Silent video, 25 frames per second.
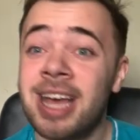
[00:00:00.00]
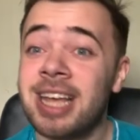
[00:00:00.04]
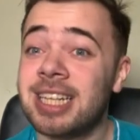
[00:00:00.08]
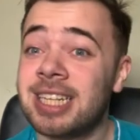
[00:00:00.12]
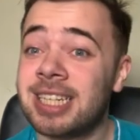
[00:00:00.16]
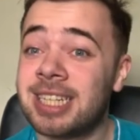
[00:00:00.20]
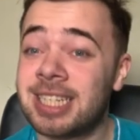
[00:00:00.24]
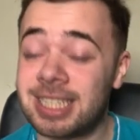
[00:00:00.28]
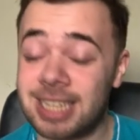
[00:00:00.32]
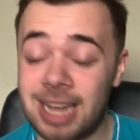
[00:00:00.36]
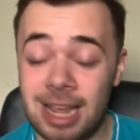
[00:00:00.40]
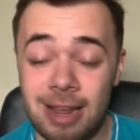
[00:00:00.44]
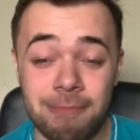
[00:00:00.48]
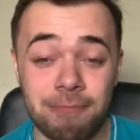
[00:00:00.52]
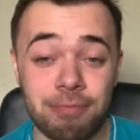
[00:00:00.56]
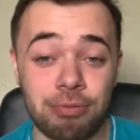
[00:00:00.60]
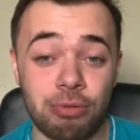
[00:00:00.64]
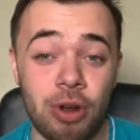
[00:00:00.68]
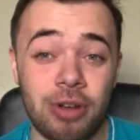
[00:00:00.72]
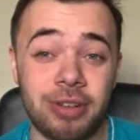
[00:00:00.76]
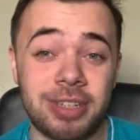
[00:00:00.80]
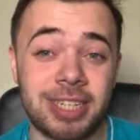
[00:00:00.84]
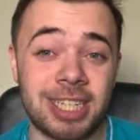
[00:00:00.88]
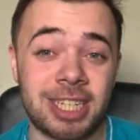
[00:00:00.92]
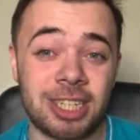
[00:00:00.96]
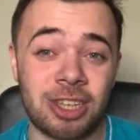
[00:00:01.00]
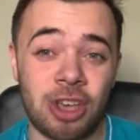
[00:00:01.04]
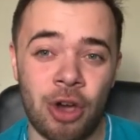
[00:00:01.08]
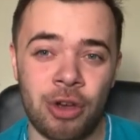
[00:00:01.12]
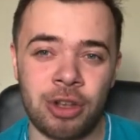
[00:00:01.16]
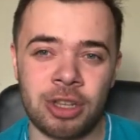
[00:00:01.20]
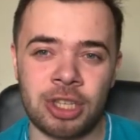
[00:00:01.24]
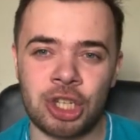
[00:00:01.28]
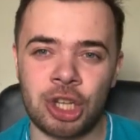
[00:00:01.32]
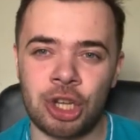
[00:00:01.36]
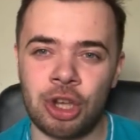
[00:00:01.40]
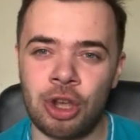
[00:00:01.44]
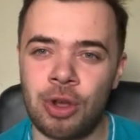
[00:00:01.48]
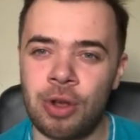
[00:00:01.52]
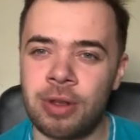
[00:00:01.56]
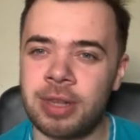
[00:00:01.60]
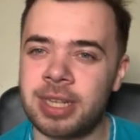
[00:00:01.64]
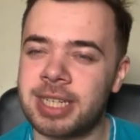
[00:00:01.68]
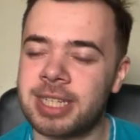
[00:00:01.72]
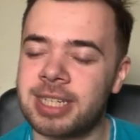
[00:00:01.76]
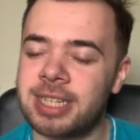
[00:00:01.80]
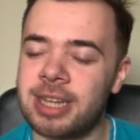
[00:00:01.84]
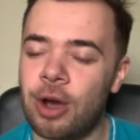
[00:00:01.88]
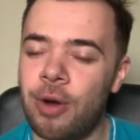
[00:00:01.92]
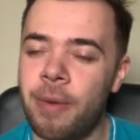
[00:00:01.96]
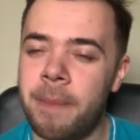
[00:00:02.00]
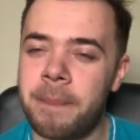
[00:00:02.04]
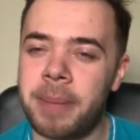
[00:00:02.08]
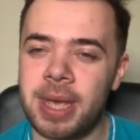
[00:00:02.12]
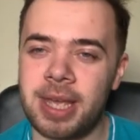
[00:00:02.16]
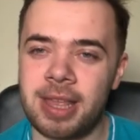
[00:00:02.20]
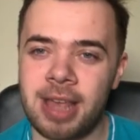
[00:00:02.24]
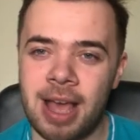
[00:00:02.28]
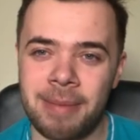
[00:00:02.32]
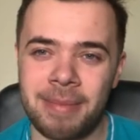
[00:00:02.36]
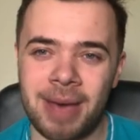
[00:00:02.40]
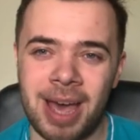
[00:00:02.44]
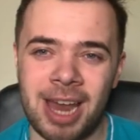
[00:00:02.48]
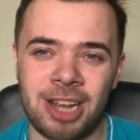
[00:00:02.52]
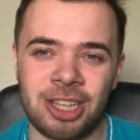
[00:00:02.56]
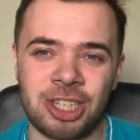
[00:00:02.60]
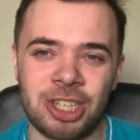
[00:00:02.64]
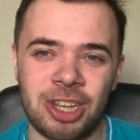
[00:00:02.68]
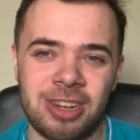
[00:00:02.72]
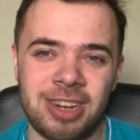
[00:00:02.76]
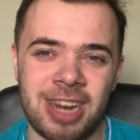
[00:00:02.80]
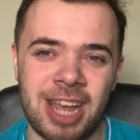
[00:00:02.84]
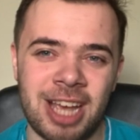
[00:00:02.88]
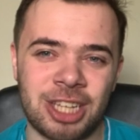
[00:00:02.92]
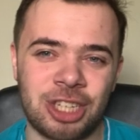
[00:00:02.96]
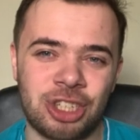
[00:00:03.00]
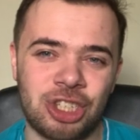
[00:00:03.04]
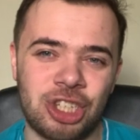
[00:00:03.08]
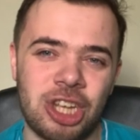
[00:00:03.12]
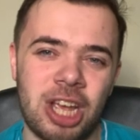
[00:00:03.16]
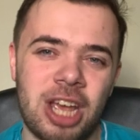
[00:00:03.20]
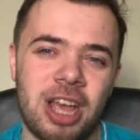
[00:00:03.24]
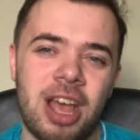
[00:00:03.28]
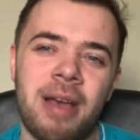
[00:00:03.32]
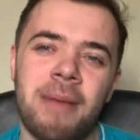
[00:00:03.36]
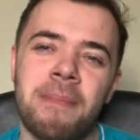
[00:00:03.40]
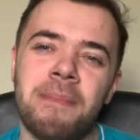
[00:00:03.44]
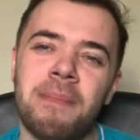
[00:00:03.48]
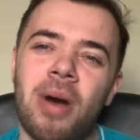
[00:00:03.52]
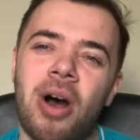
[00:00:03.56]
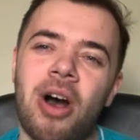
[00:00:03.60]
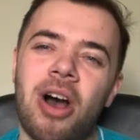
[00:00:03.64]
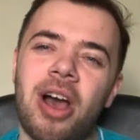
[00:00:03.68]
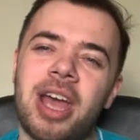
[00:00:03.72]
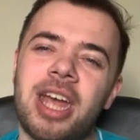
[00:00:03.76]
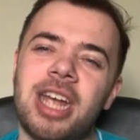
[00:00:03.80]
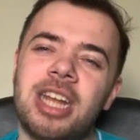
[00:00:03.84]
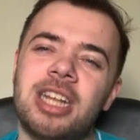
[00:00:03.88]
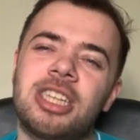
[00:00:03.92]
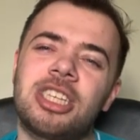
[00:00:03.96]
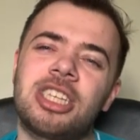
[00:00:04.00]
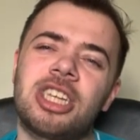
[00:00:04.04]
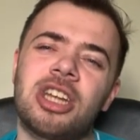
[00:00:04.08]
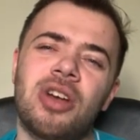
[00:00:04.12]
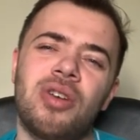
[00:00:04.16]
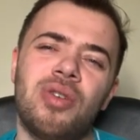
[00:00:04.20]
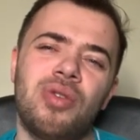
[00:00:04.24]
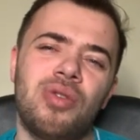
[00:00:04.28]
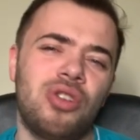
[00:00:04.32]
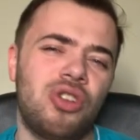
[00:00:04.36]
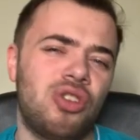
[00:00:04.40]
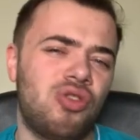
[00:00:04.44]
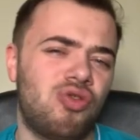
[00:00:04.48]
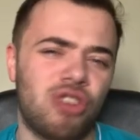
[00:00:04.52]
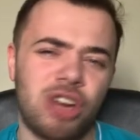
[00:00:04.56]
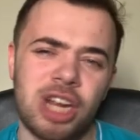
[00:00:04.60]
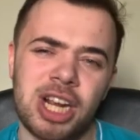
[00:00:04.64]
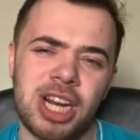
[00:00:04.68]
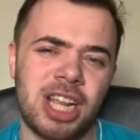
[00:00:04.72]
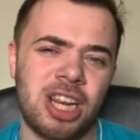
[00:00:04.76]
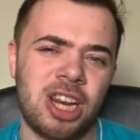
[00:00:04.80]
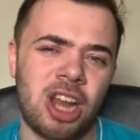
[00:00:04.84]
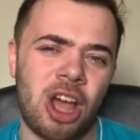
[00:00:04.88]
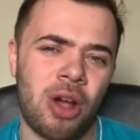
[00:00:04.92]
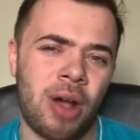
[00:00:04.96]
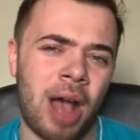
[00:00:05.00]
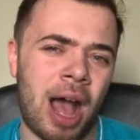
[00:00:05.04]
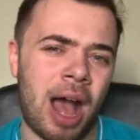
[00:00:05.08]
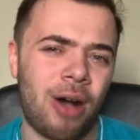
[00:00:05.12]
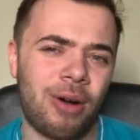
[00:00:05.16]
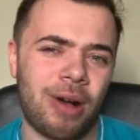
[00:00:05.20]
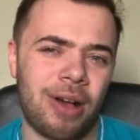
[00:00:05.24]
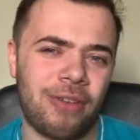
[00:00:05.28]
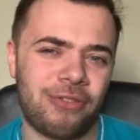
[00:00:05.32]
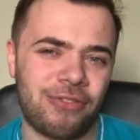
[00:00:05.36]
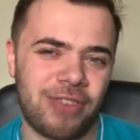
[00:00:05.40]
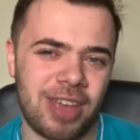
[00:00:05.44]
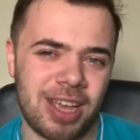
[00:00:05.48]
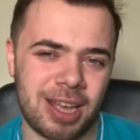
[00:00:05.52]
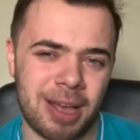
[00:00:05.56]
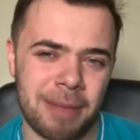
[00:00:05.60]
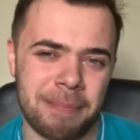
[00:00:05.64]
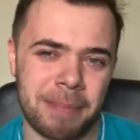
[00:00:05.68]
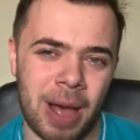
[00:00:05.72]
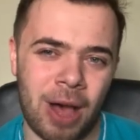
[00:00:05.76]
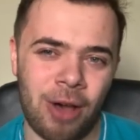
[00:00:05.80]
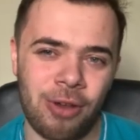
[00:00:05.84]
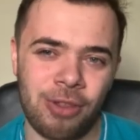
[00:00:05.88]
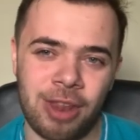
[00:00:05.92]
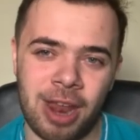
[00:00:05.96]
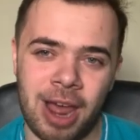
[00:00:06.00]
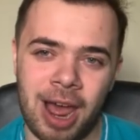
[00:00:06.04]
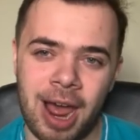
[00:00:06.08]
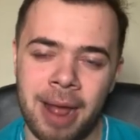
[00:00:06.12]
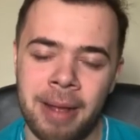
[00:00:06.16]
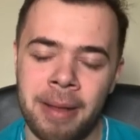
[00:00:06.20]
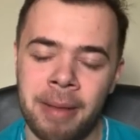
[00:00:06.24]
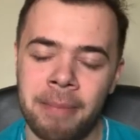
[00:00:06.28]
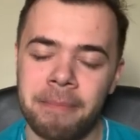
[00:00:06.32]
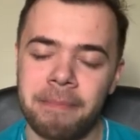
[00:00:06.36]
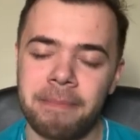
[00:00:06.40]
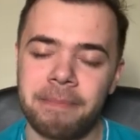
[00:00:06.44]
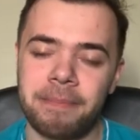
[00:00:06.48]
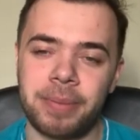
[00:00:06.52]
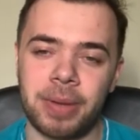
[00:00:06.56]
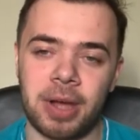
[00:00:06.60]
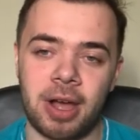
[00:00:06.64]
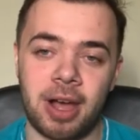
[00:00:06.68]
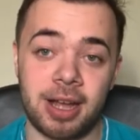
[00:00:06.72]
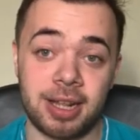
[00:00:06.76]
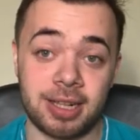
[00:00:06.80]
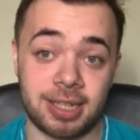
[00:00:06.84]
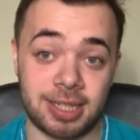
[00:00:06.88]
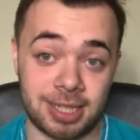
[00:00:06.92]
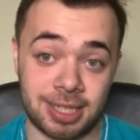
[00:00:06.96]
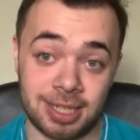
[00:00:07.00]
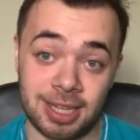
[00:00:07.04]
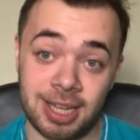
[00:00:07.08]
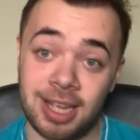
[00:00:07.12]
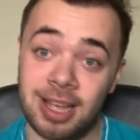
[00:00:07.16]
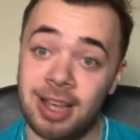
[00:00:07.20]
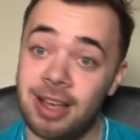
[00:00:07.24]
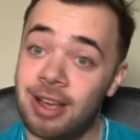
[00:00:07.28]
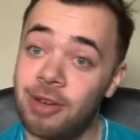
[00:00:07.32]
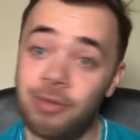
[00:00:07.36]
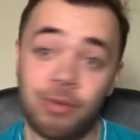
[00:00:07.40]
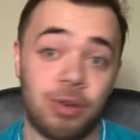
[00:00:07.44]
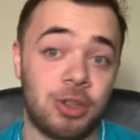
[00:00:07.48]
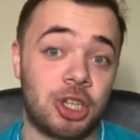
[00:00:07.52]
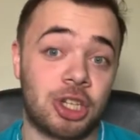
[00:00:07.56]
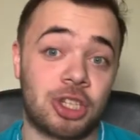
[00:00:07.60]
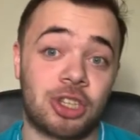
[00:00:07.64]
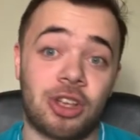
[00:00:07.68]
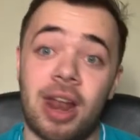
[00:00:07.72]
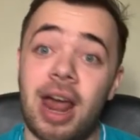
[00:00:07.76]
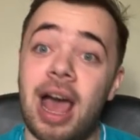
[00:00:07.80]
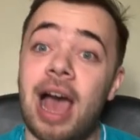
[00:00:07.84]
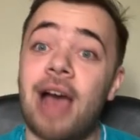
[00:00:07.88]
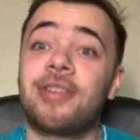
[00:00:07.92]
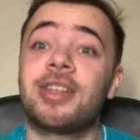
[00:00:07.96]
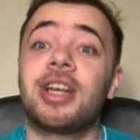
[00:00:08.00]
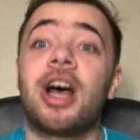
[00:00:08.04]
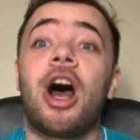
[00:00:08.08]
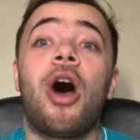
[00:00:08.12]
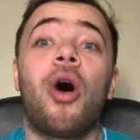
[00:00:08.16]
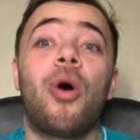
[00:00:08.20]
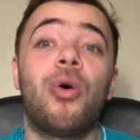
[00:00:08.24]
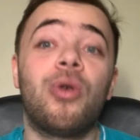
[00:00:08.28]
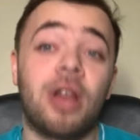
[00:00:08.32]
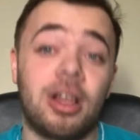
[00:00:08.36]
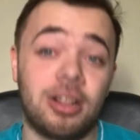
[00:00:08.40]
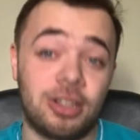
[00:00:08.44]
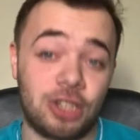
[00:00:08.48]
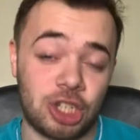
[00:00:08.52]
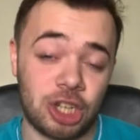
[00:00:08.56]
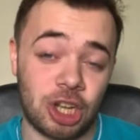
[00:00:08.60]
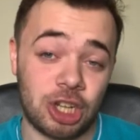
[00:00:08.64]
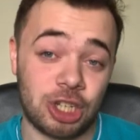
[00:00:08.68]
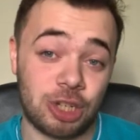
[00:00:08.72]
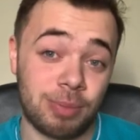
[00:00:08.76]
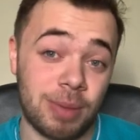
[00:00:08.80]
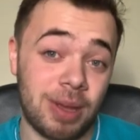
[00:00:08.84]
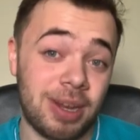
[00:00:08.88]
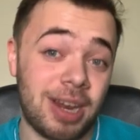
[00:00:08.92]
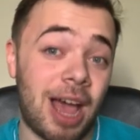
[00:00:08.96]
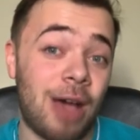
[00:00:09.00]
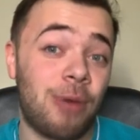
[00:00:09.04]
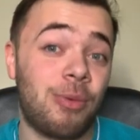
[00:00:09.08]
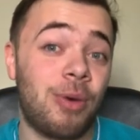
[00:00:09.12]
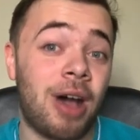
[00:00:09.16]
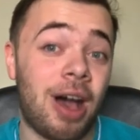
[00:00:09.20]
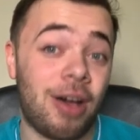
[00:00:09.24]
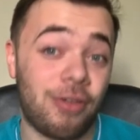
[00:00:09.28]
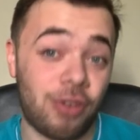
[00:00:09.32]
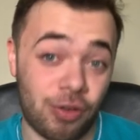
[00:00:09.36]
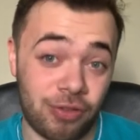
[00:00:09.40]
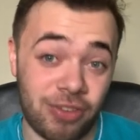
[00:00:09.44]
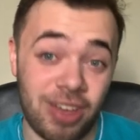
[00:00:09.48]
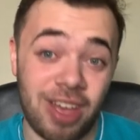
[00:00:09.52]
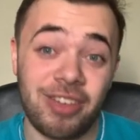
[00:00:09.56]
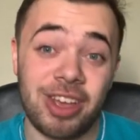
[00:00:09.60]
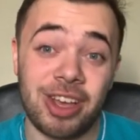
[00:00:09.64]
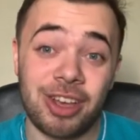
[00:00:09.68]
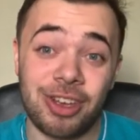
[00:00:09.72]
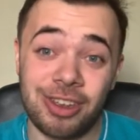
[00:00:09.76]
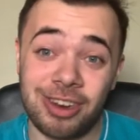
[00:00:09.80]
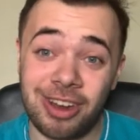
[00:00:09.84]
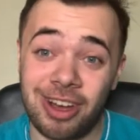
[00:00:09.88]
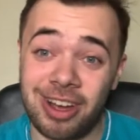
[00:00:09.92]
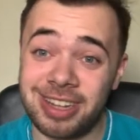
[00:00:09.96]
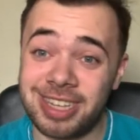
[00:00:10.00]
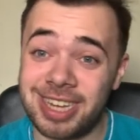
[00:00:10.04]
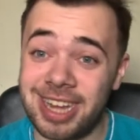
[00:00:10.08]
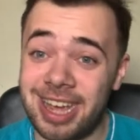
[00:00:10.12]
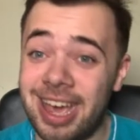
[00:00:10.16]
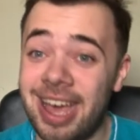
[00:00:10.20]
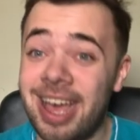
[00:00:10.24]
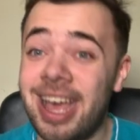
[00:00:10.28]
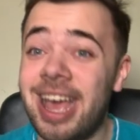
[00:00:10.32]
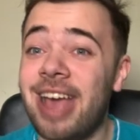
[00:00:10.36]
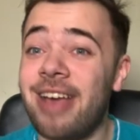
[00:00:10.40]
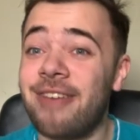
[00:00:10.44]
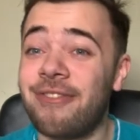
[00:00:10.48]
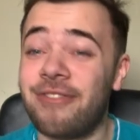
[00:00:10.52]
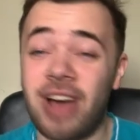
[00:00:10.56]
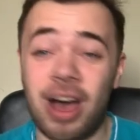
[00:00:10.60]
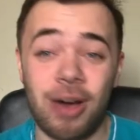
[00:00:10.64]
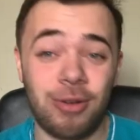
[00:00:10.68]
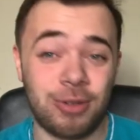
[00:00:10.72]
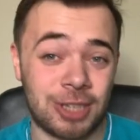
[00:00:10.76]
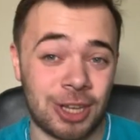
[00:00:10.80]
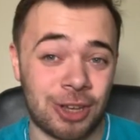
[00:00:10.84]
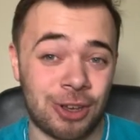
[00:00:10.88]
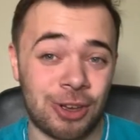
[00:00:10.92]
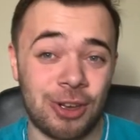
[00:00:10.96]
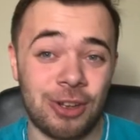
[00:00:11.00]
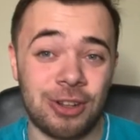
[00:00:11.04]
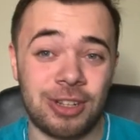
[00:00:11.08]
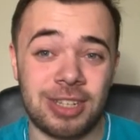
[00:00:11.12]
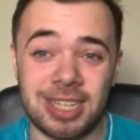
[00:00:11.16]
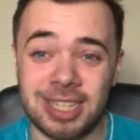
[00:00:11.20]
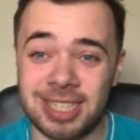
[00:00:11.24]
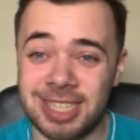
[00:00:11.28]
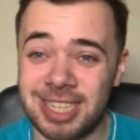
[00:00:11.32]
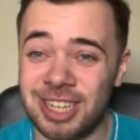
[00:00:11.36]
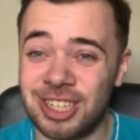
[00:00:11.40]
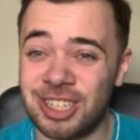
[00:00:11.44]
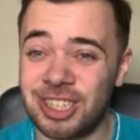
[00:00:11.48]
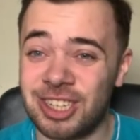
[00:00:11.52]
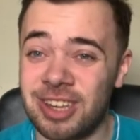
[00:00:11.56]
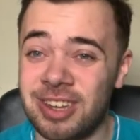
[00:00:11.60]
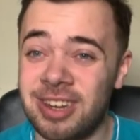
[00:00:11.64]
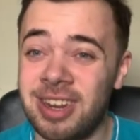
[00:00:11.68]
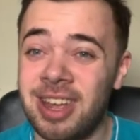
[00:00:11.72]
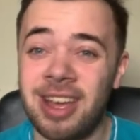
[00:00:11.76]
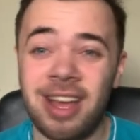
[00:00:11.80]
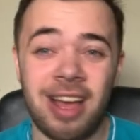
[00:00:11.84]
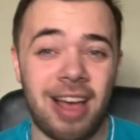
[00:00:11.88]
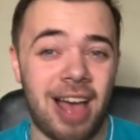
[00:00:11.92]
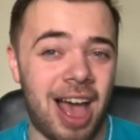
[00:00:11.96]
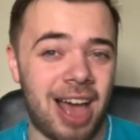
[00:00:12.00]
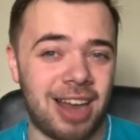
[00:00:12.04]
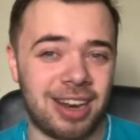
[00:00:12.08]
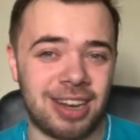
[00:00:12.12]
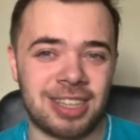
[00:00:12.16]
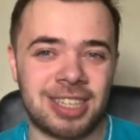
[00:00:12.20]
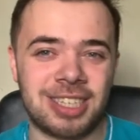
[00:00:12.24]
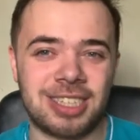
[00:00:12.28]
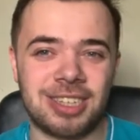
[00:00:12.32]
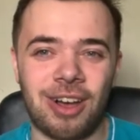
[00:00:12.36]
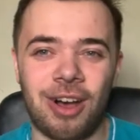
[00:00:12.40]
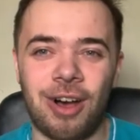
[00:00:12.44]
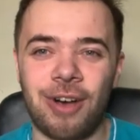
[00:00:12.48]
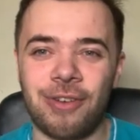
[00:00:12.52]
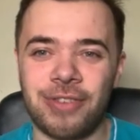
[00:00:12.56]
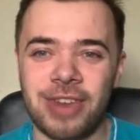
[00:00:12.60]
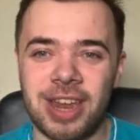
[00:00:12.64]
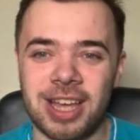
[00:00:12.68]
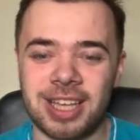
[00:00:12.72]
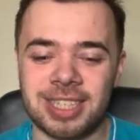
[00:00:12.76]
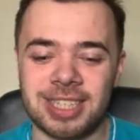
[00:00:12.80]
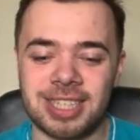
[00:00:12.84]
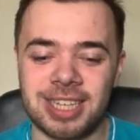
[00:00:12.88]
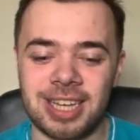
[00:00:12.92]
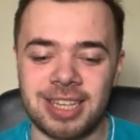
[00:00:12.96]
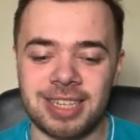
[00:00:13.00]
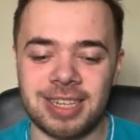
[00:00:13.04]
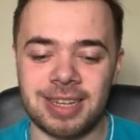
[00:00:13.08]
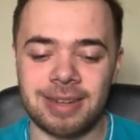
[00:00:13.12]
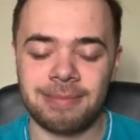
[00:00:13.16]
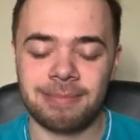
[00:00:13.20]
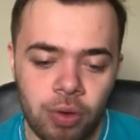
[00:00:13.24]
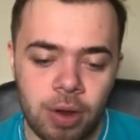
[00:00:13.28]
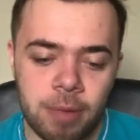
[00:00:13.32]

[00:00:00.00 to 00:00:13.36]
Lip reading: Steve Bruce is going to still be their manager next year. I don't really know how I think about that, but we're just going to have to hold our judgment and we'll have a very good idea if that was a good decision at the start of next season.